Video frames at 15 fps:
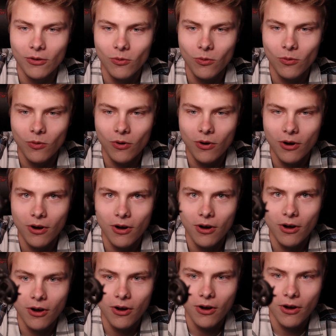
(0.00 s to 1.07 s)

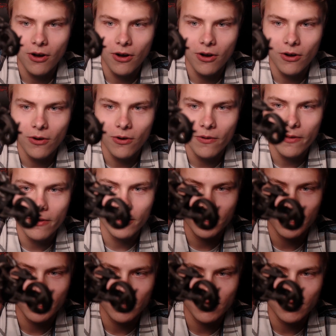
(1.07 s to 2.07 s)
whoa, look at